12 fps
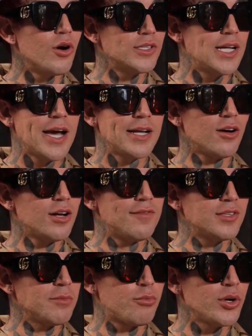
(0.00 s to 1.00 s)
they had
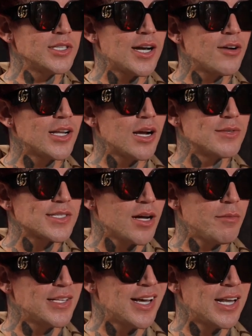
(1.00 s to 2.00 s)
everything printed out that I was
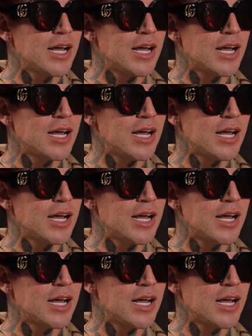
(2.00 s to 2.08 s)
coming there.